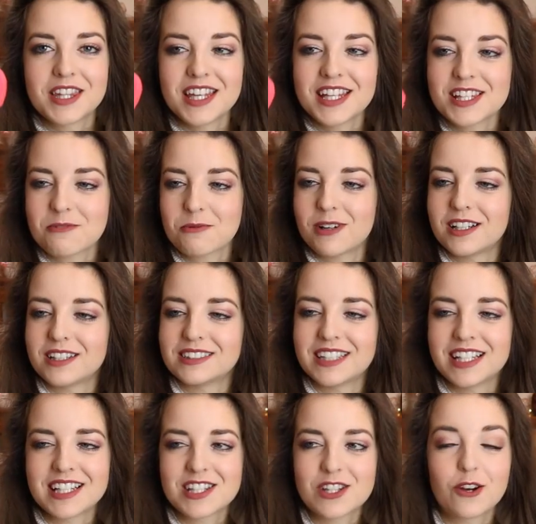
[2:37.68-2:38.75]
This one
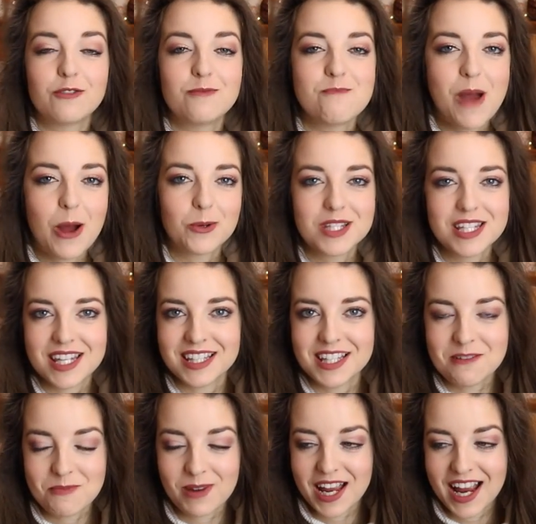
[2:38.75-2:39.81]
is sort of melting
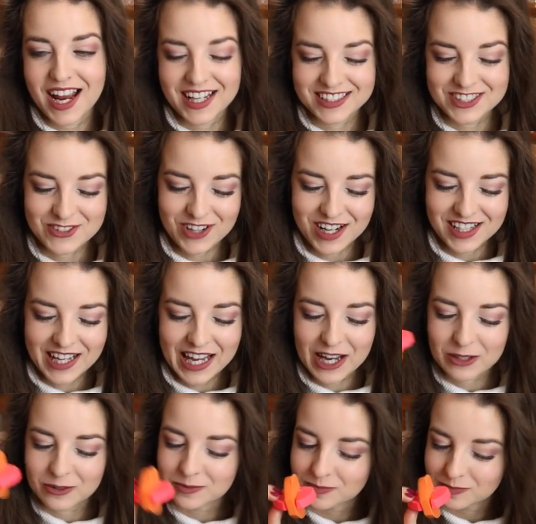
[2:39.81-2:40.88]
in my hand right
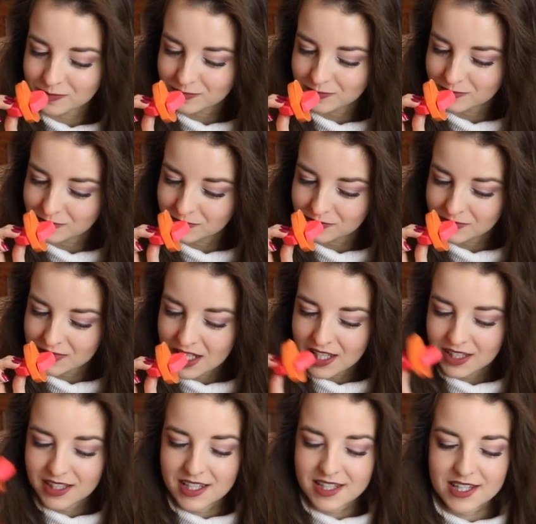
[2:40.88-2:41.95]
now.
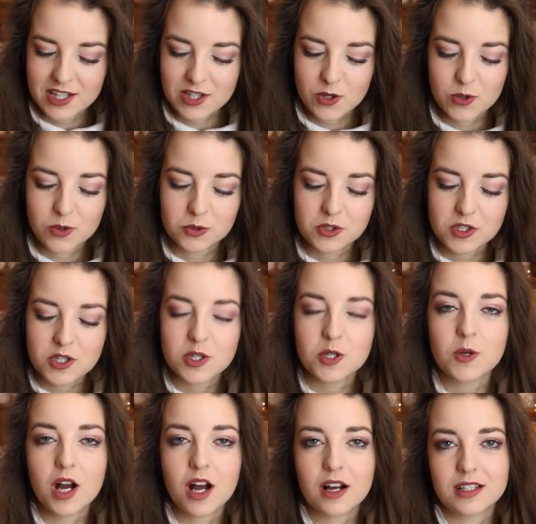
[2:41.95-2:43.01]
This is called
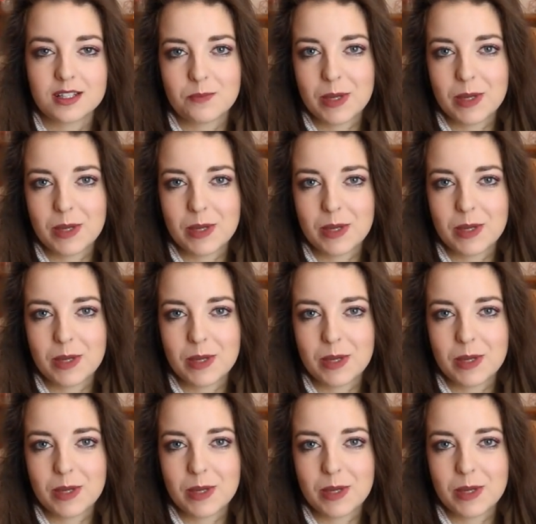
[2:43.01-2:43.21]
Two Hearts